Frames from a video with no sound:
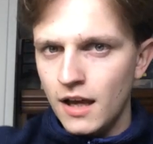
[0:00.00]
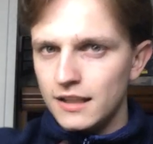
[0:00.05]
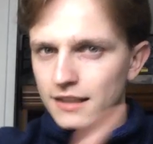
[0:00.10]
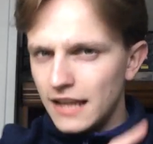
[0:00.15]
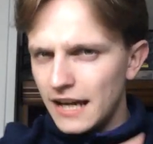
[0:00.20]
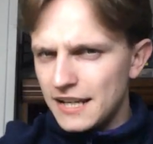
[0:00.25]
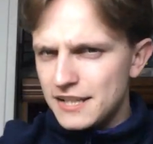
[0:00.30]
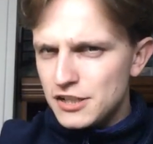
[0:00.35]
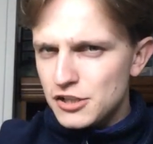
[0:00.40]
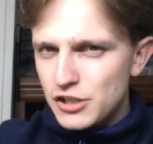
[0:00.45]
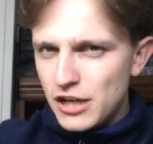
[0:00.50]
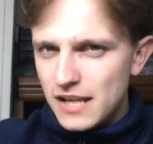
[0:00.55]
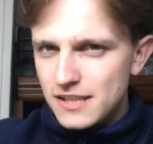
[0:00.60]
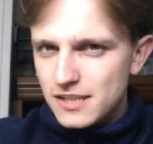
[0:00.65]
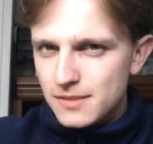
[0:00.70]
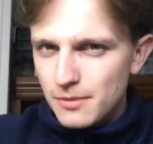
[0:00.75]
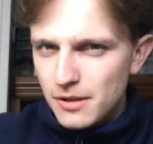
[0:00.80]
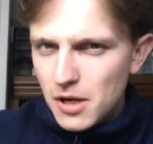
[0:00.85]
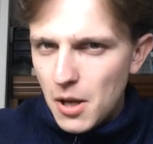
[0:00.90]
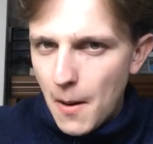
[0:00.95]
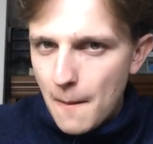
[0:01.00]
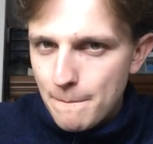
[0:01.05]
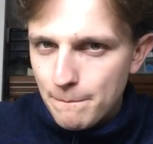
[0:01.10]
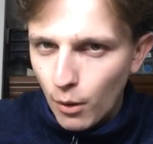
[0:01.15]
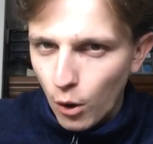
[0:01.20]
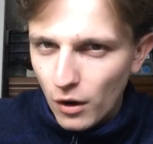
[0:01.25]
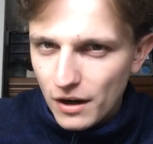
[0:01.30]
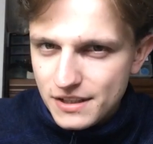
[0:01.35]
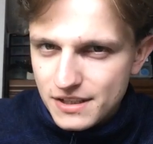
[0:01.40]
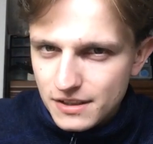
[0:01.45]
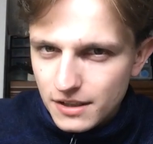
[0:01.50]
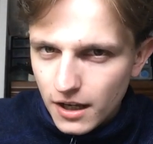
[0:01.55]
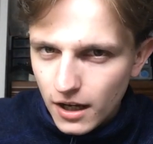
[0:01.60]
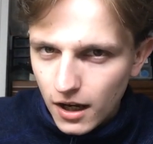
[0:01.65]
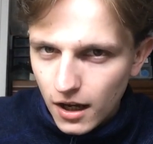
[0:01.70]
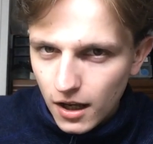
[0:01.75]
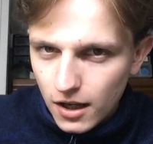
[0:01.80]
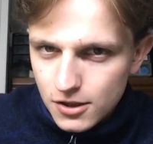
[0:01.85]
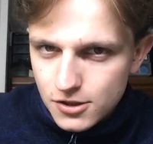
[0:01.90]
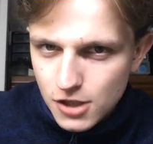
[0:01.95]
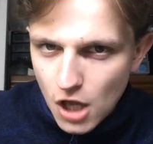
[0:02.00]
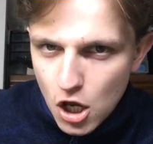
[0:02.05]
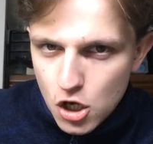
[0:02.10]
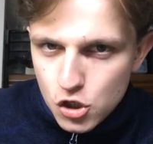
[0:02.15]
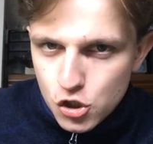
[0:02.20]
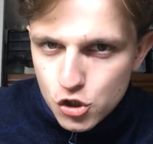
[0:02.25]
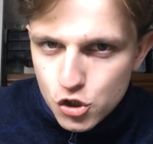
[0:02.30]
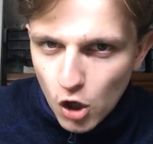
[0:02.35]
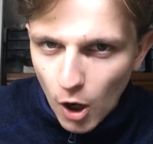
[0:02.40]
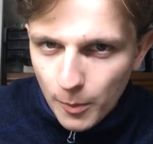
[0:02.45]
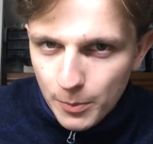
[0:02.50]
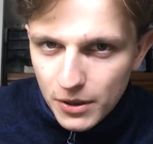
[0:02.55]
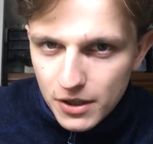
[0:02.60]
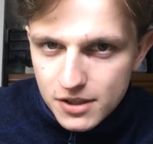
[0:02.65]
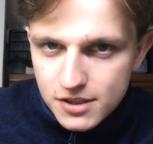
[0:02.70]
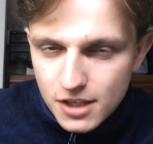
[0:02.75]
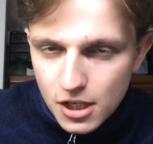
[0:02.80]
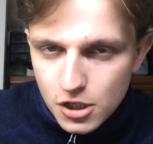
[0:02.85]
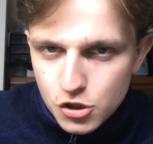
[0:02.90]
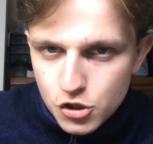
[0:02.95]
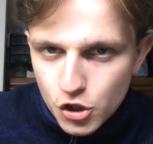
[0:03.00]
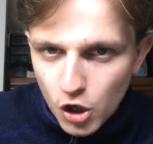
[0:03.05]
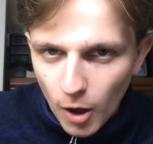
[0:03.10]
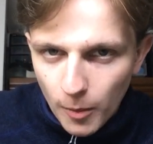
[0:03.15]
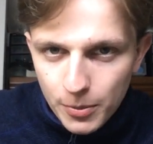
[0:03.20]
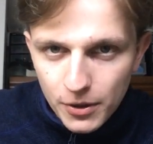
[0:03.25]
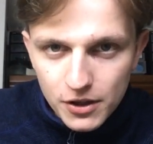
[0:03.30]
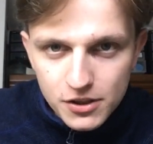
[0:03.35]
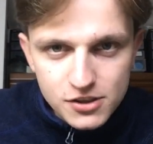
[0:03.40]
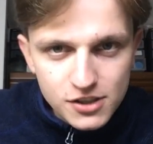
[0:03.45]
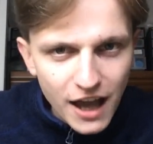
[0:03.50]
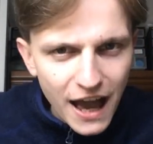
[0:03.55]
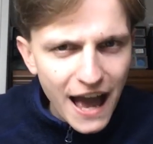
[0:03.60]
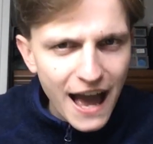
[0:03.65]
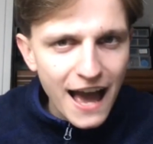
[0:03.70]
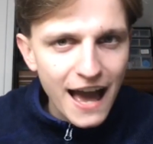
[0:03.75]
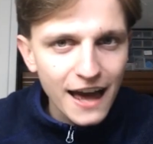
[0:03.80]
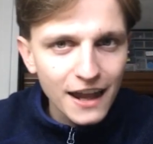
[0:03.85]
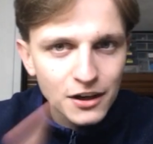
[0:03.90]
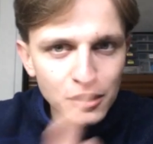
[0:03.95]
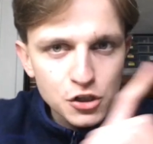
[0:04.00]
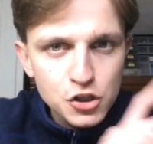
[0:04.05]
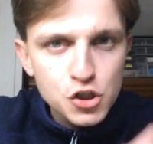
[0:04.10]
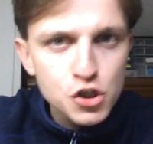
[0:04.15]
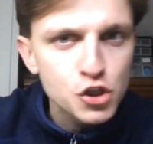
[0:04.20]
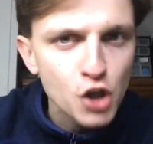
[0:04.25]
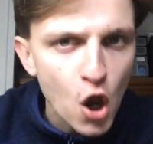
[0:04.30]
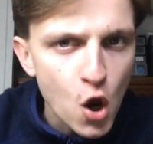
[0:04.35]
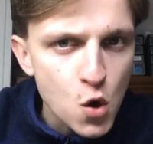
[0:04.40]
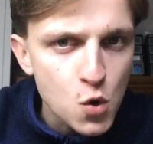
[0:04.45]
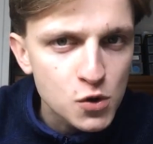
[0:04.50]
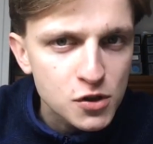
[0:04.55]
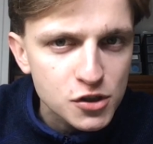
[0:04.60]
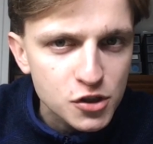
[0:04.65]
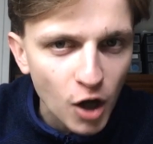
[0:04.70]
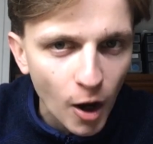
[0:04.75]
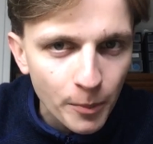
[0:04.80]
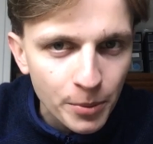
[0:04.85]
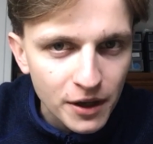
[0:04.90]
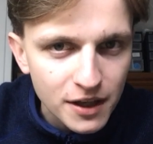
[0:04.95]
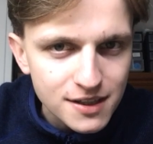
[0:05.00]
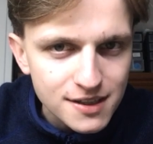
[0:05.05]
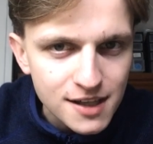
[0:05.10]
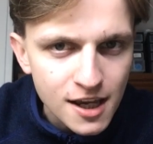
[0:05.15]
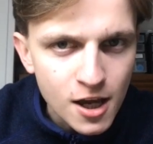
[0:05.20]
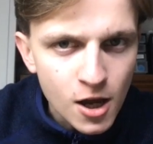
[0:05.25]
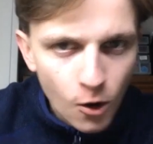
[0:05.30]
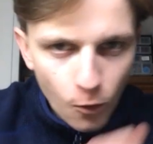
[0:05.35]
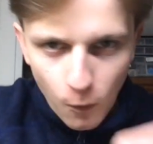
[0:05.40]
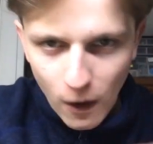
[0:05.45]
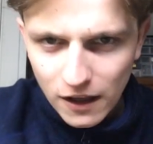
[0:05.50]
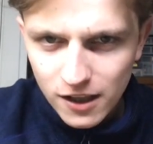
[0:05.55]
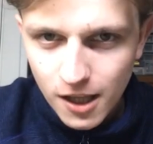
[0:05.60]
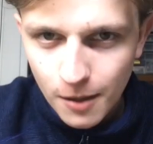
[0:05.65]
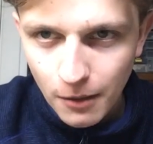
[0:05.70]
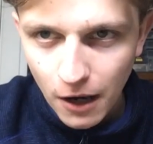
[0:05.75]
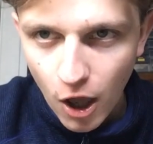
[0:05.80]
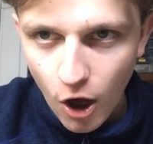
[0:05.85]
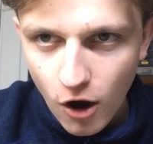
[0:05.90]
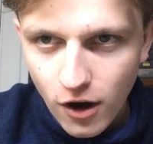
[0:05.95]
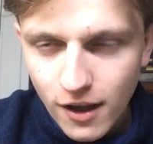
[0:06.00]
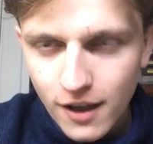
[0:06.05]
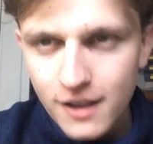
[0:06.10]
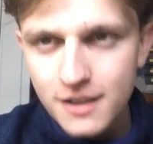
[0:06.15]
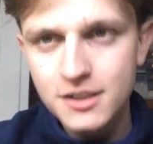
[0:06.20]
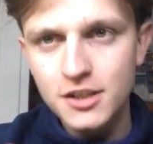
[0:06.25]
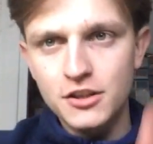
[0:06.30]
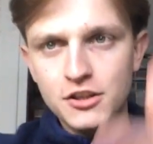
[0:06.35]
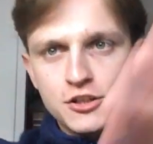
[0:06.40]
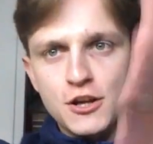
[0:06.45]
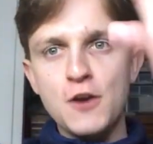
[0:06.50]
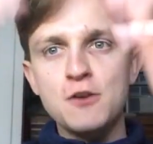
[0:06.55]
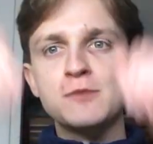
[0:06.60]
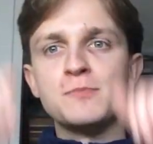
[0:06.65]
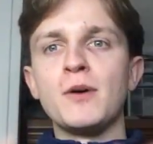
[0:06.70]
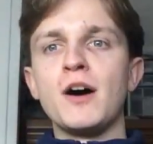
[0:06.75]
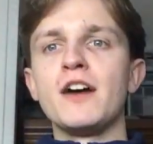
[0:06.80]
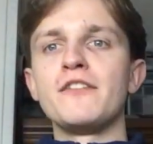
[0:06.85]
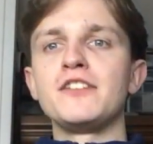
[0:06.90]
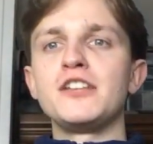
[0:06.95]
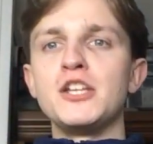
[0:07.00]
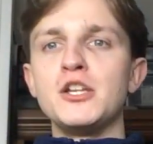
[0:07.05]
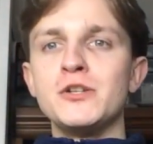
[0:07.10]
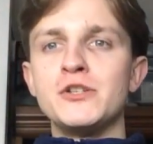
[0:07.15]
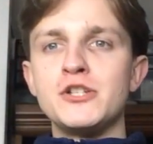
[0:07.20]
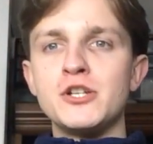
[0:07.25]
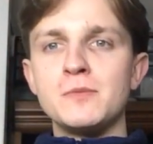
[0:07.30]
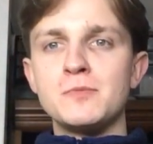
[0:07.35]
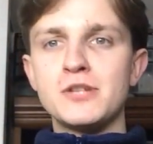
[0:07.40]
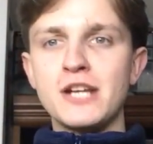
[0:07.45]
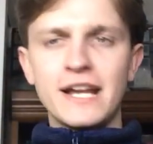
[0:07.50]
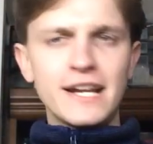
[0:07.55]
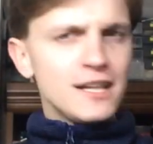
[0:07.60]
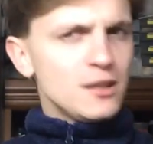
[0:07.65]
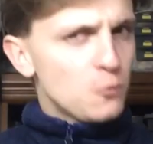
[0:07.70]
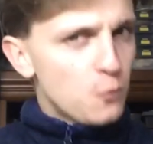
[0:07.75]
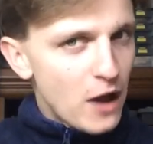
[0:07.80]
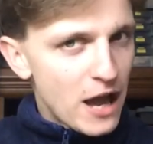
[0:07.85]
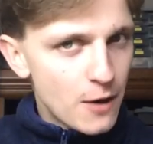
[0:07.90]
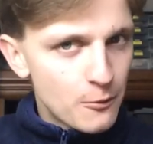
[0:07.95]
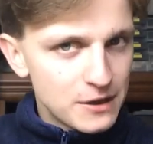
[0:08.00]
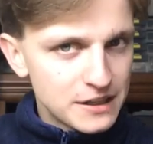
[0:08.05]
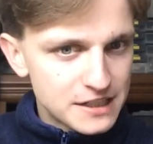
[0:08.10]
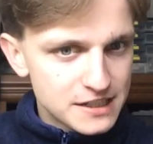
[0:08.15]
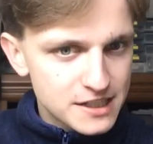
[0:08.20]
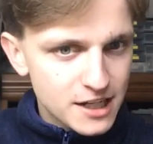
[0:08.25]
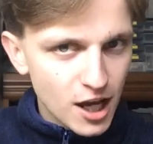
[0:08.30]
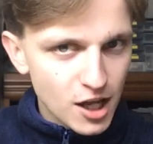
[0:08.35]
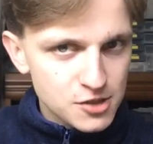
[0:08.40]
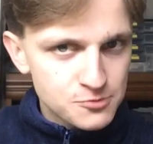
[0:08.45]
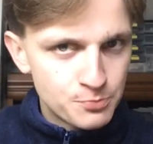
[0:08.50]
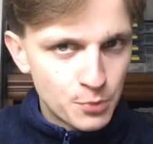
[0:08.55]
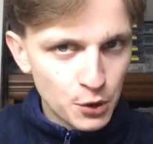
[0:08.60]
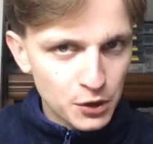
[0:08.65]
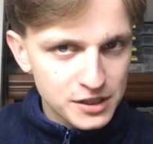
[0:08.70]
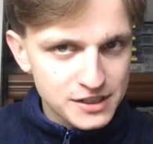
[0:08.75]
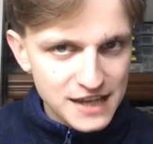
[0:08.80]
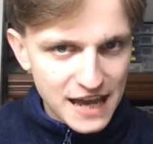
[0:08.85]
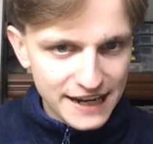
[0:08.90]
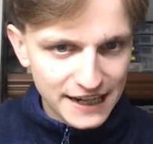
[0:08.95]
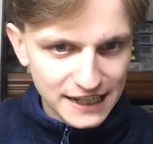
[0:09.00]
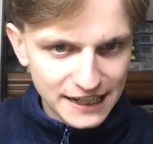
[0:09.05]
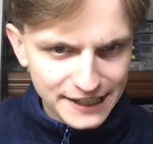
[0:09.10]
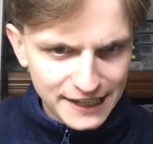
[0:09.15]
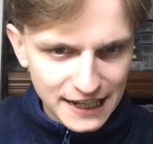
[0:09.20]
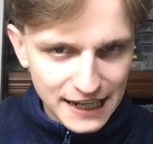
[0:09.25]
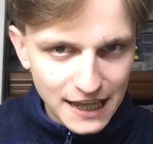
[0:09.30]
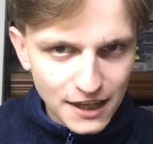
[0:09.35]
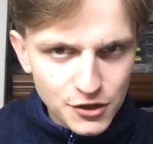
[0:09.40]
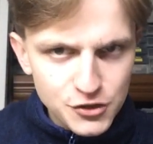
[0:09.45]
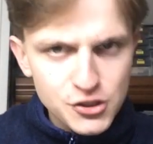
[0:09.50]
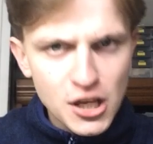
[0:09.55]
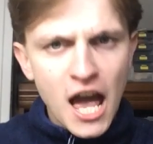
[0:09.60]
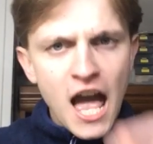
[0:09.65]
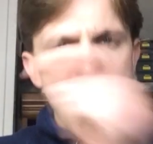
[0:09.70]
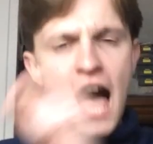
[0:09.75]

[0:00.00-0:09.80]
Ladies and gentlemen, boys and girls, shoppers, choppers and showstoppers, welcome along to the Joe Spiver YouTube channel where we discuss books and little else,